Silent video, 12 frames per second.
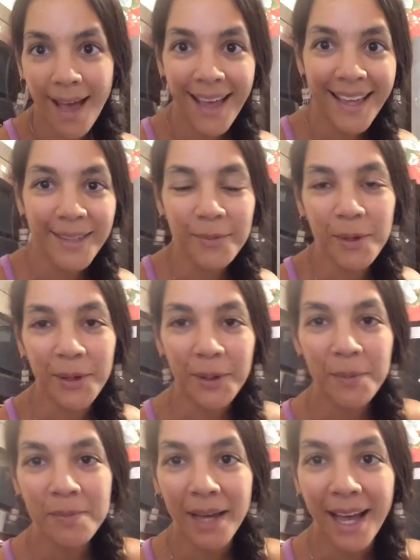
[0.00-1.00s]
Hi, and
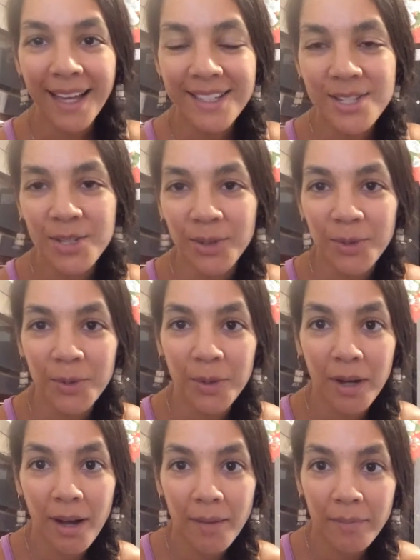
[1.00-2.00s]
welcome back
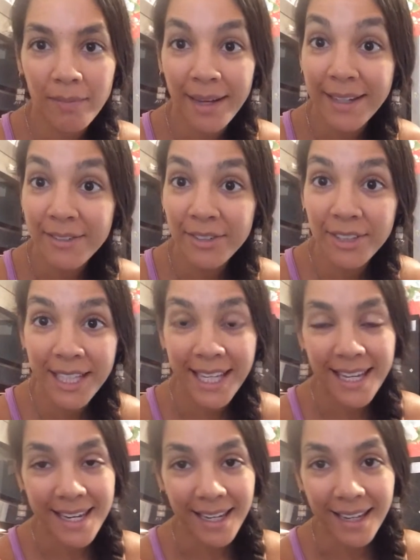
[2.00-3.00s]
to Mindful
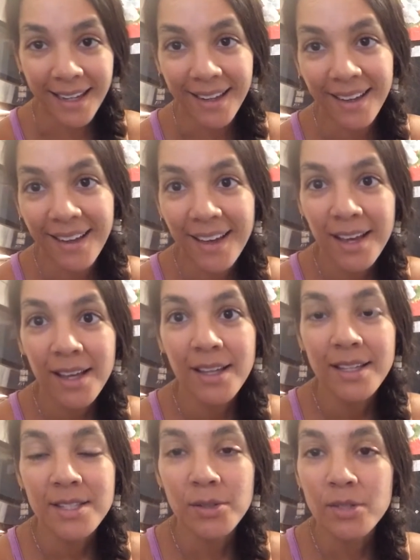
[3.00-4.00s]
Eating.
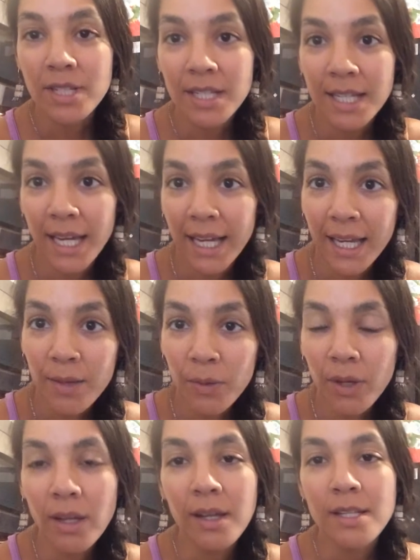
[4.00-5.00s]
So today
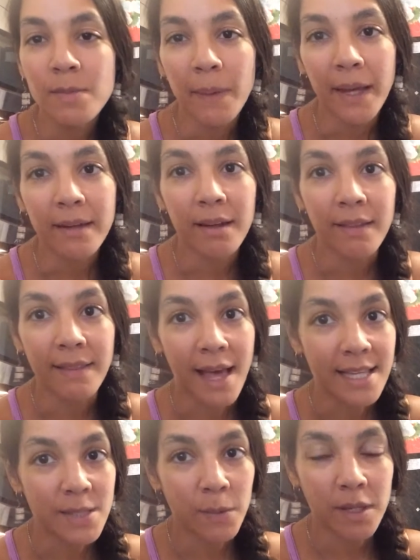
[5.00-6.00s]
we're going to expand on
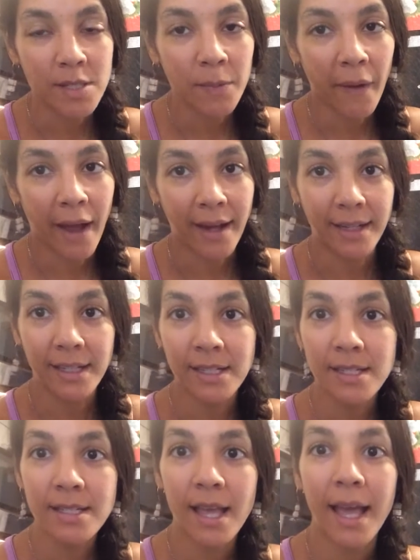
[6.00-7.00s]
last week's
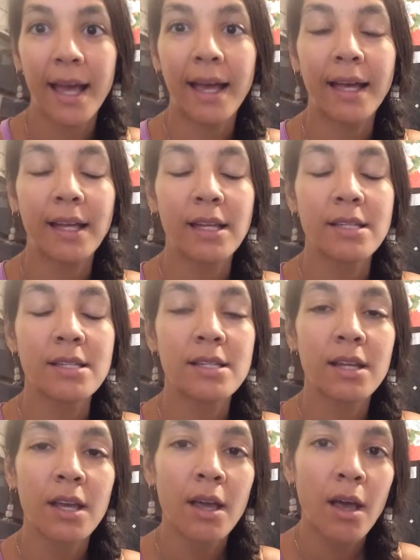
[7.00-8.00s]
practice
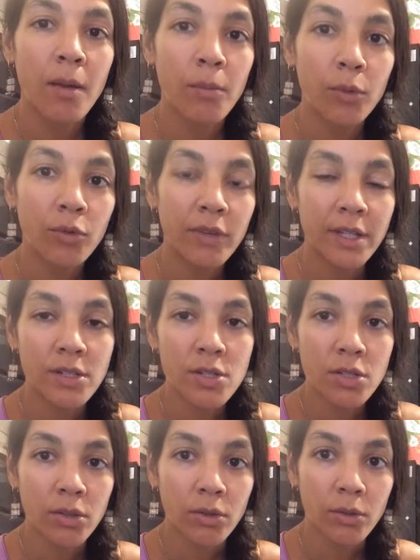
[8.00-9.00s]
and move
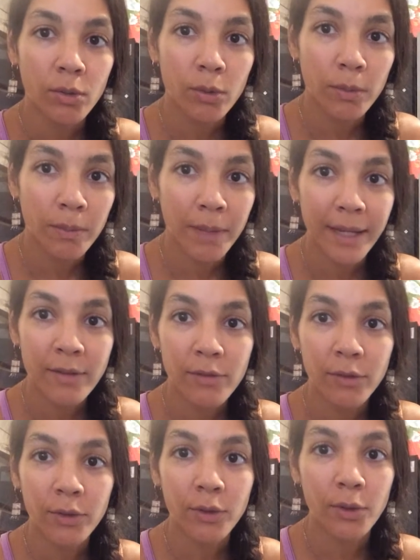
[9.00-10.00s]
into
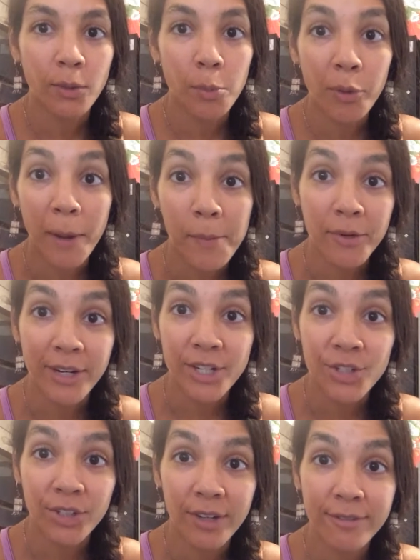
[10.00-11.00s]
mindful
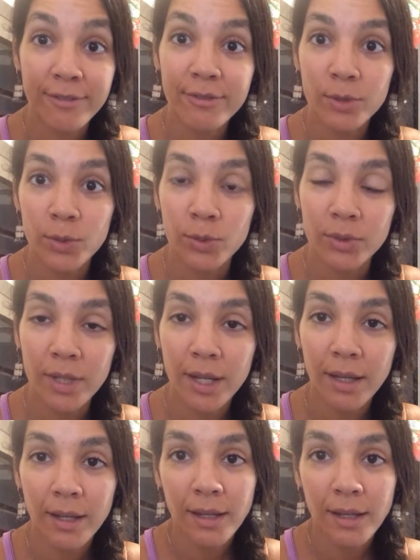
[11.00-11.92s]
preparation of food.